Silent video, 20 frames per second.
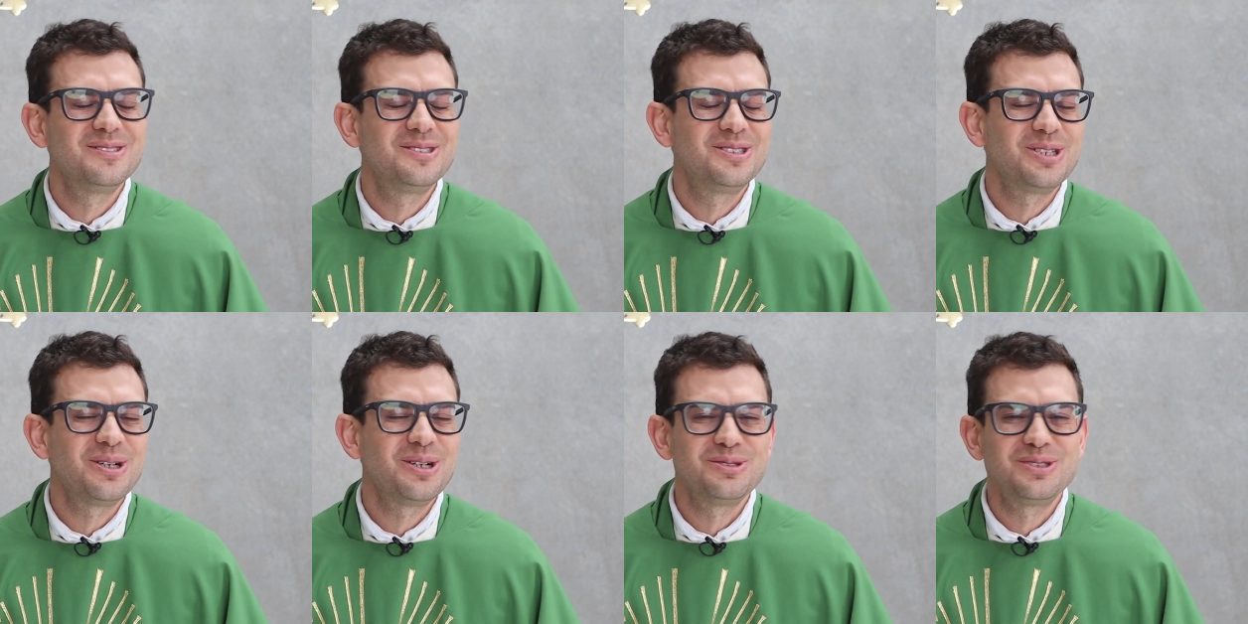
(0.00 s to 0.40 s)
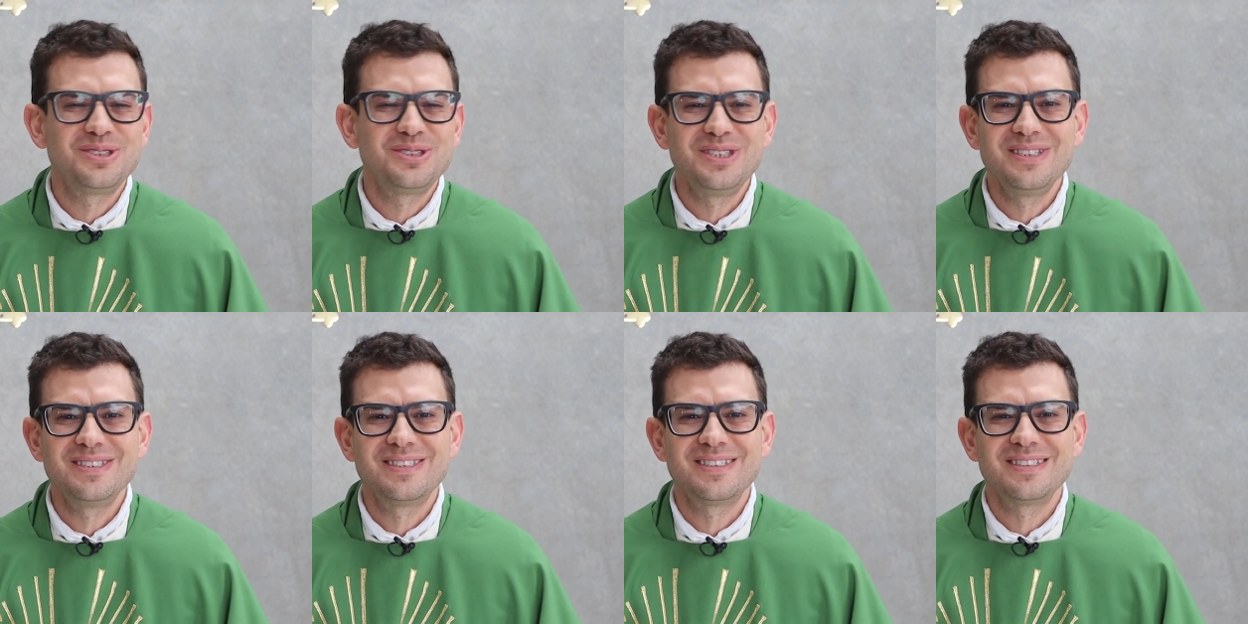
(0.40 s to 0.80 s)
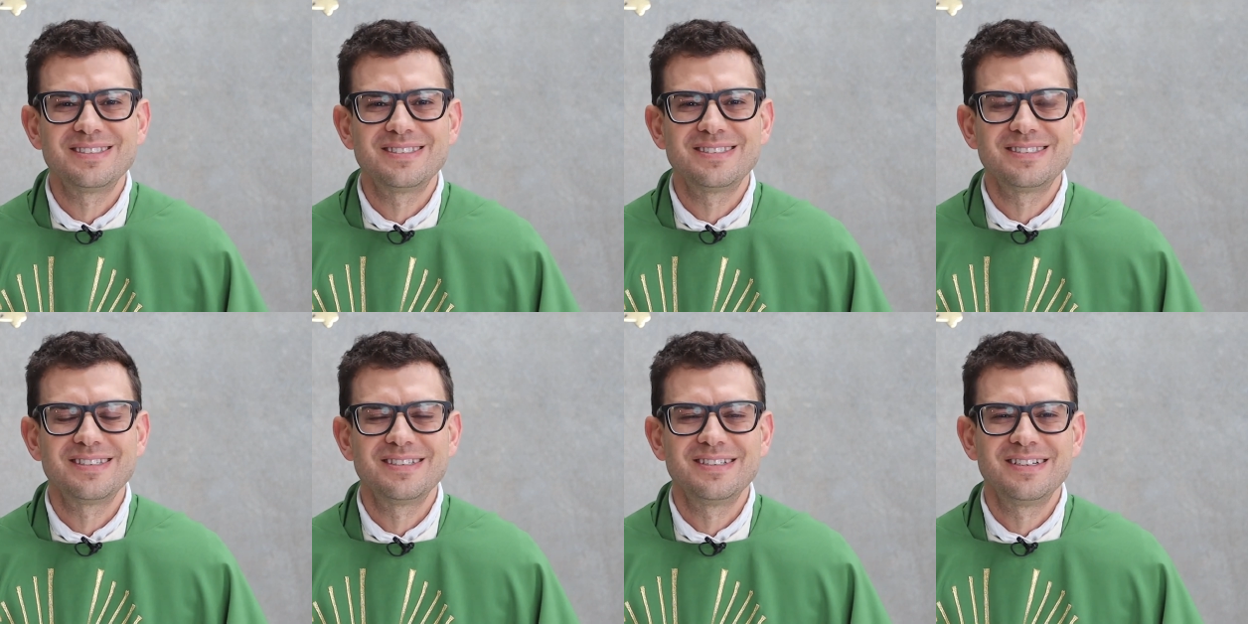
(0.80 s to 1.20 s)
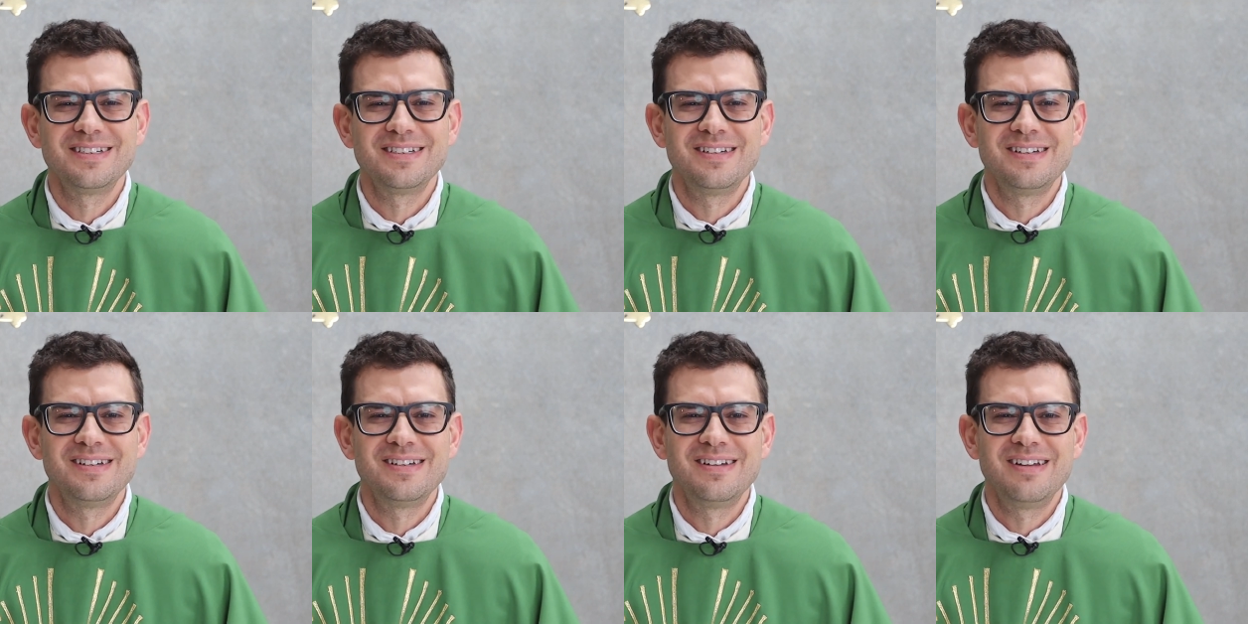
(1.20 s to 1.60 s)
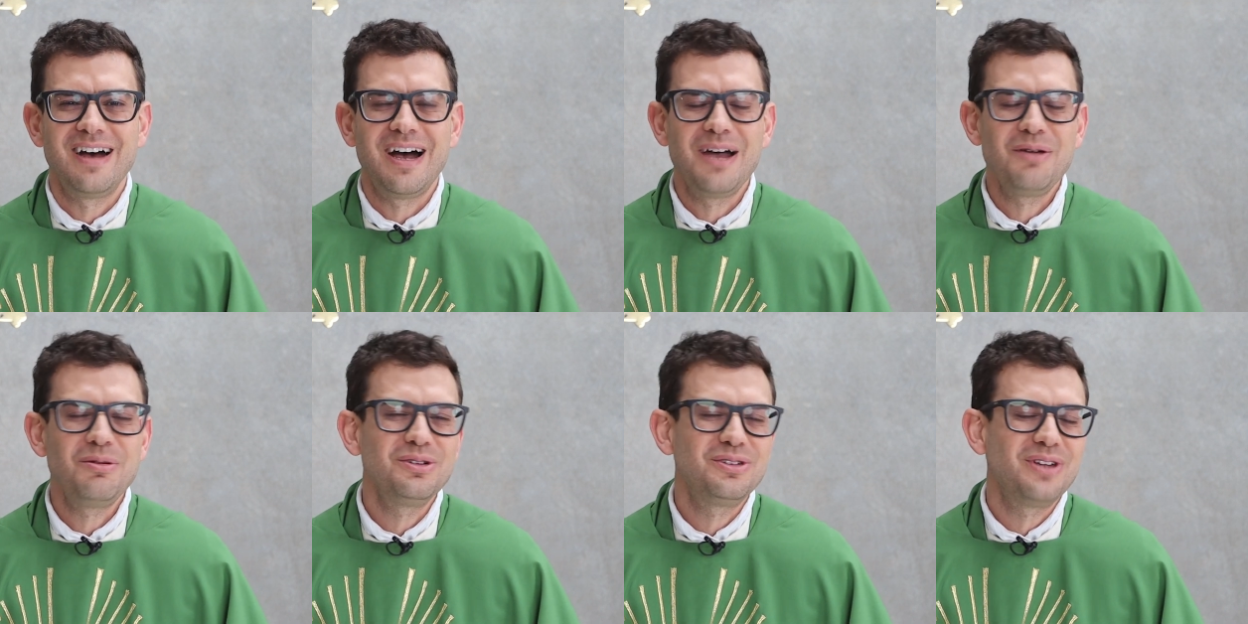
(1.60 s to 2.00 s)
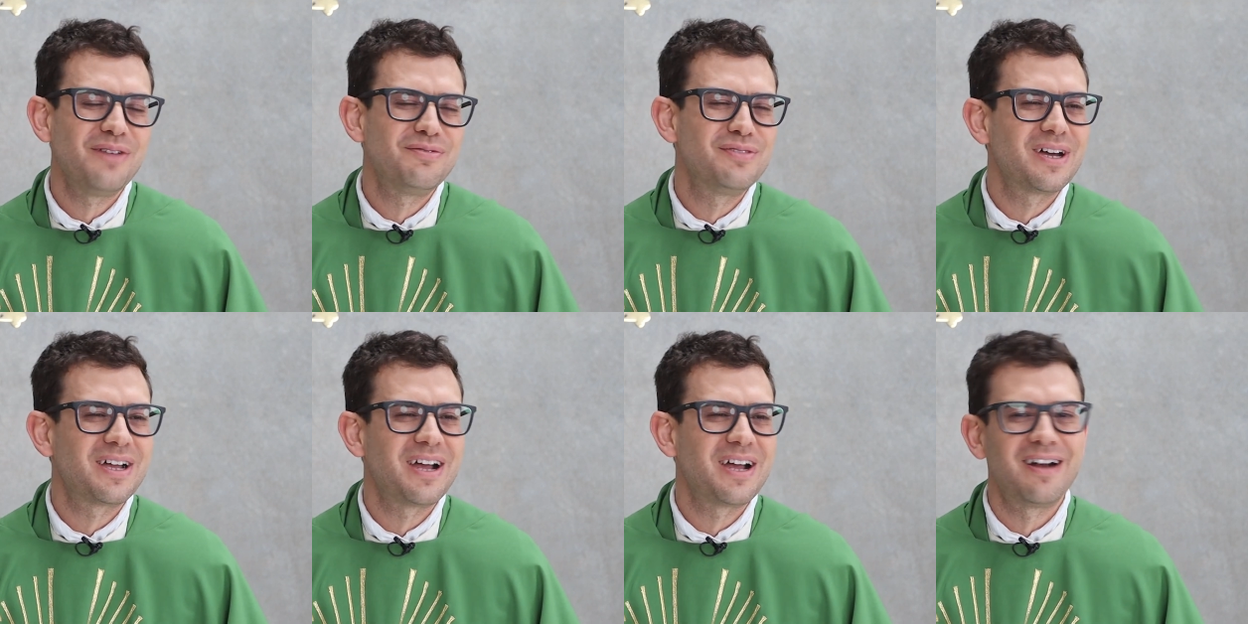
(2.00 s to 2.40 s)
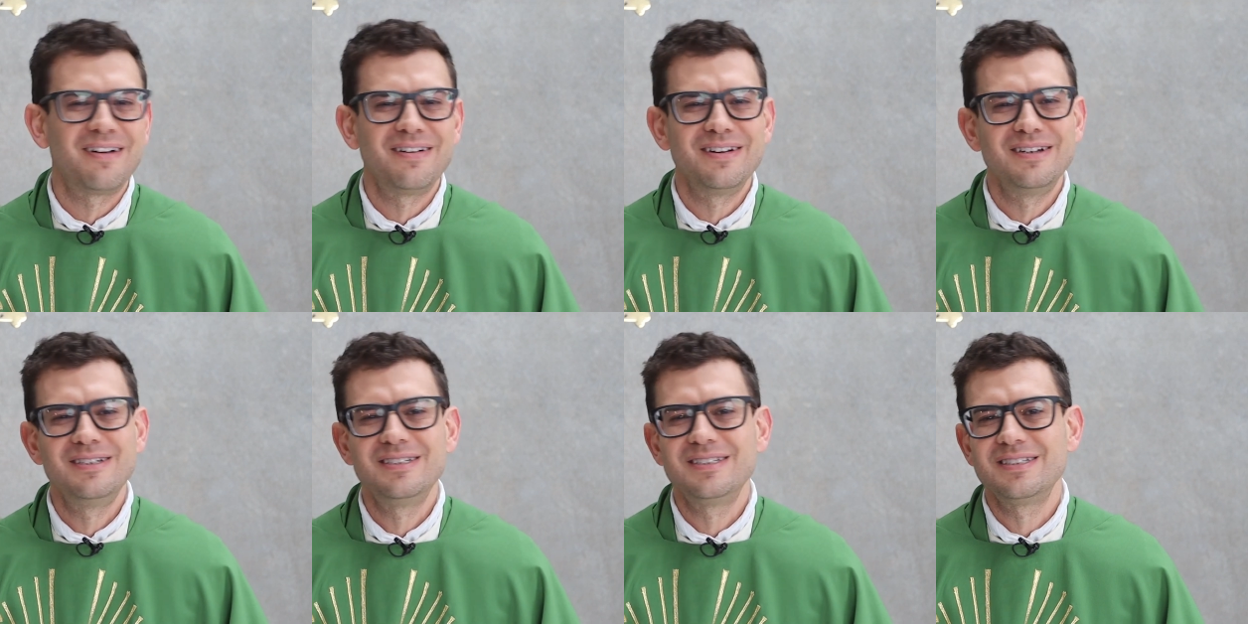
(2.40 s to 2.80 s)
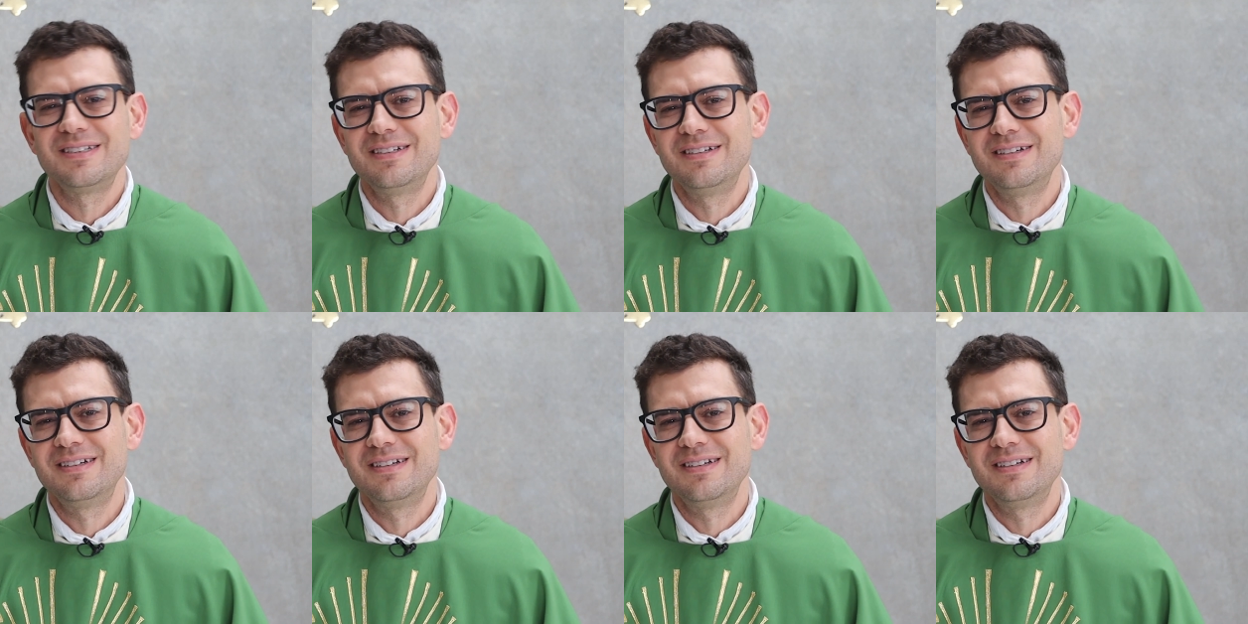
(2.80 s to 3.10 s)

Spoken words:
chose Jesus. I want to have the courage.